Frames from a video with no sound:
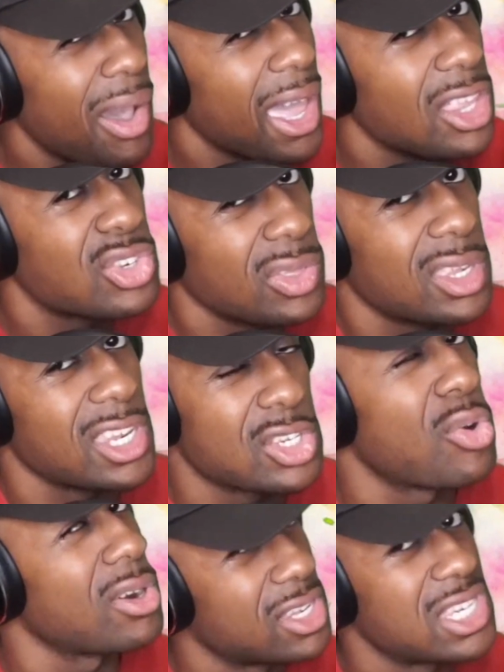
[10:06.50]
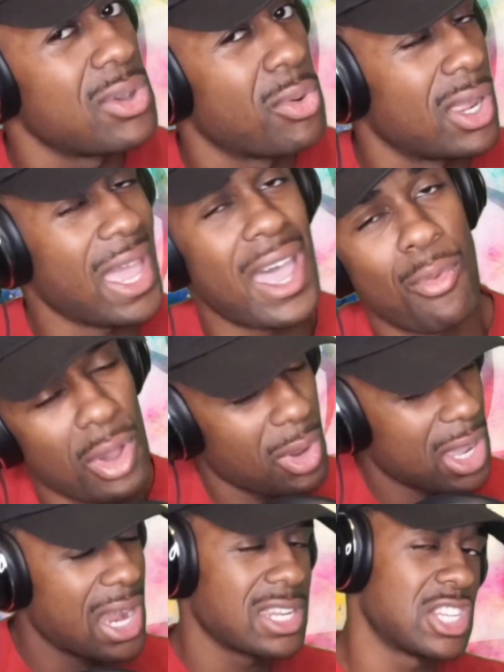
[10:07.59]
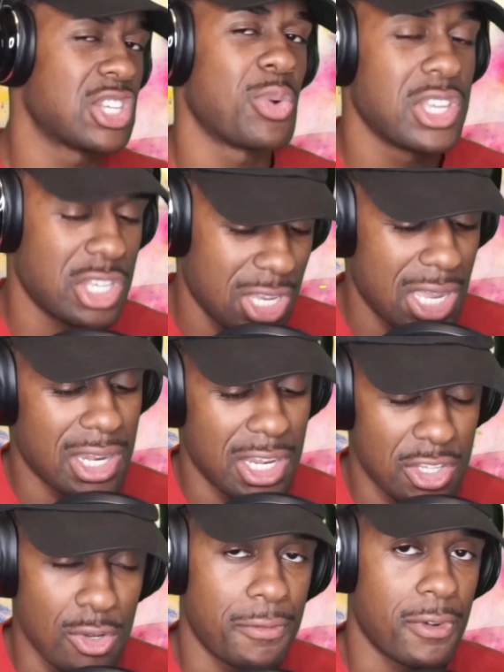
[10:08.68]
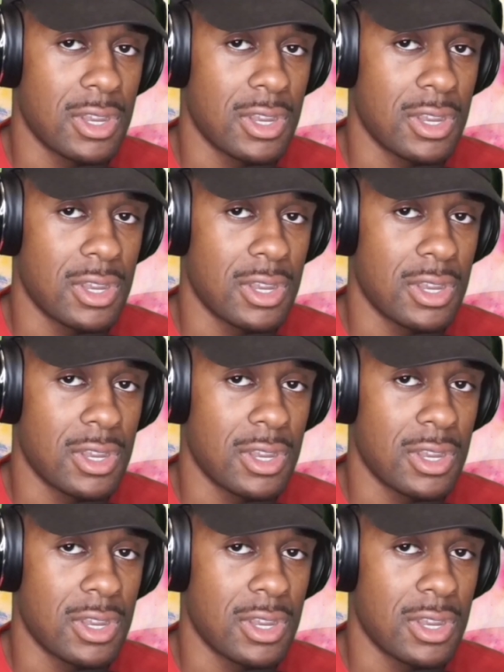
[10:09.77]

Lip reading: ahead and join the Discord and see what kind of situation you're getting into for